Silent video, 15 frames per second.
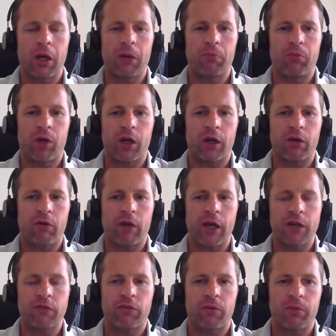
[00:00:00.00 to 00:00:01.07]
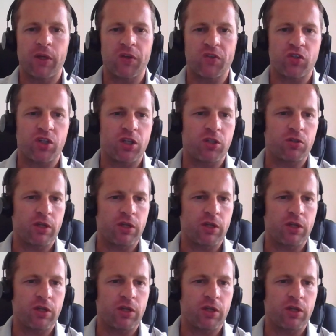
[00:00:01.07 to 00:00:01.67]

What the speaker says: migrate from SG to